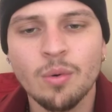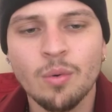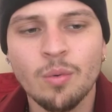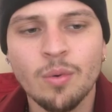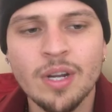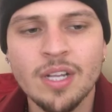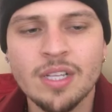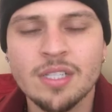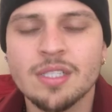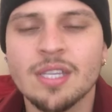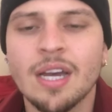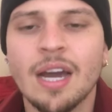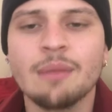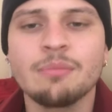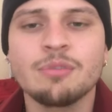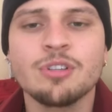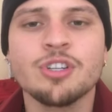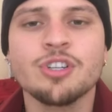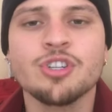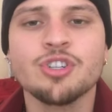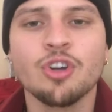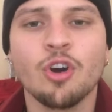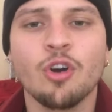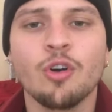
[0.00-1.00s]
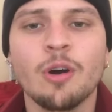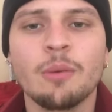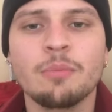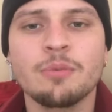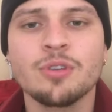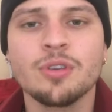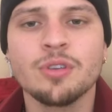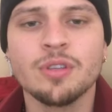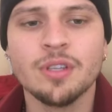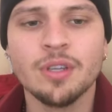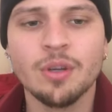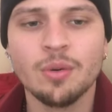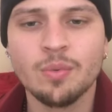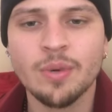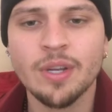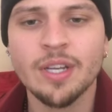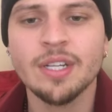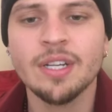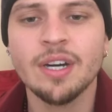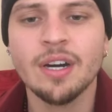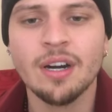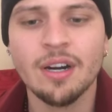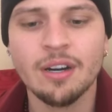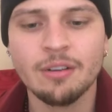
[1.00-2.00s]
when it's time to show up to the
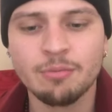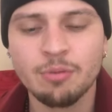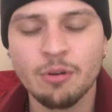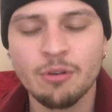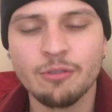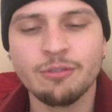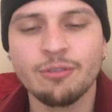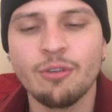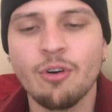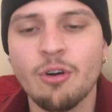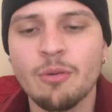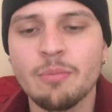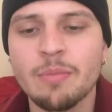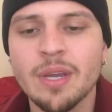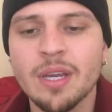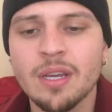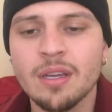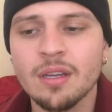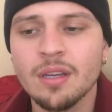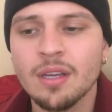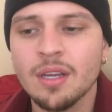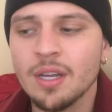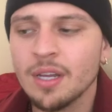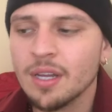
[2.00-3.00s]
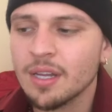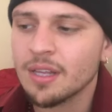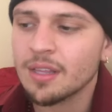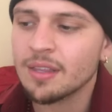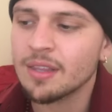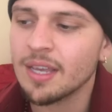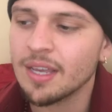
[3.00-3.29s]
arena of performing,